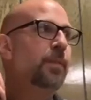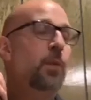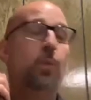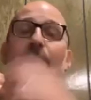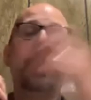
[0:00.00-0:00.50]

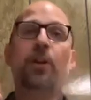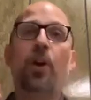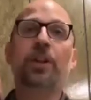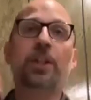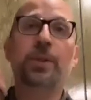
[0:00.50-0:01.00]
and one might
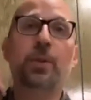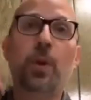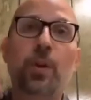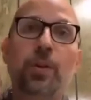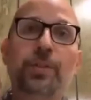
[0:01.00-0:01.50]
argue in the
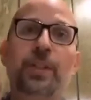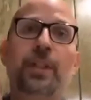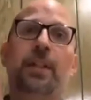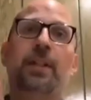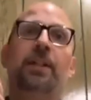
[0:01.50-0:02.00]
world,
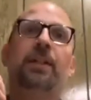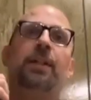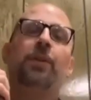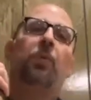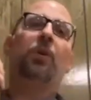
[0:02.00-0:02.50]

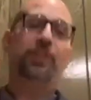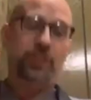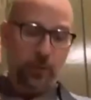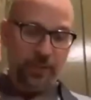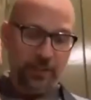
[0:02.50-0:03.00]
and the world is
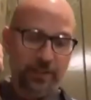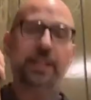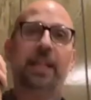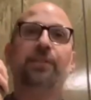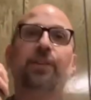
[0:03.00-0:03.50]
always in a
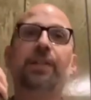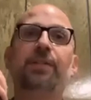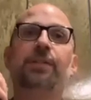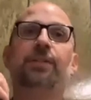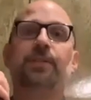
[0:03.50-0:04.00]
state of
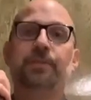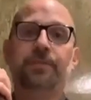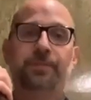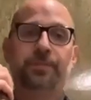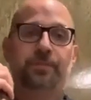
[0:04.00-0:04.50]
crisis.
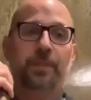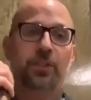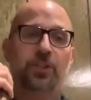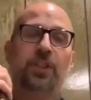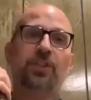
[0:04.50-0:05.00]

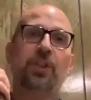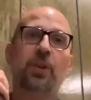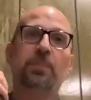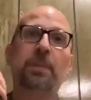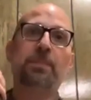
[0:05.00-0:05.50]
It's just
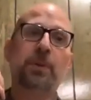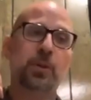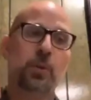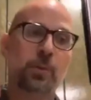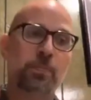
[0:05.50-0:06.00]
those people
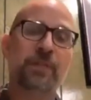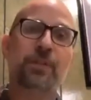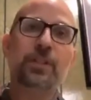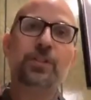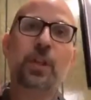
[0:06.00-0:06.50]
who are
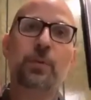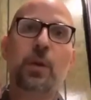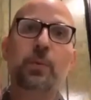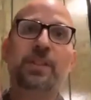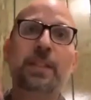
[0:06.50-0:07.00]
privileged don't
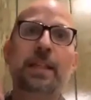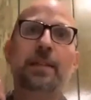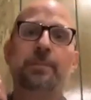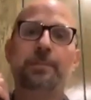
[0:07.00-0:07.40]
always see it.